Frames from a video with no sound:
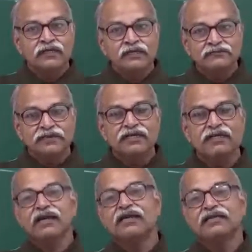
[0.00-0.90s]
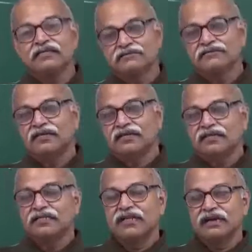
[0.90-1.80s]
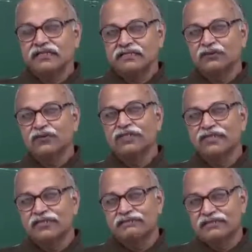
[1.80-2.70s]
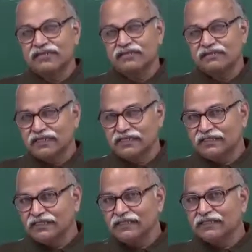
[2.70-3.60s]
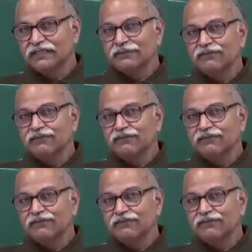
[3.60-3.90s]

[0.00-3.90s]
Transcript: different kinds of circuits are used in different regions.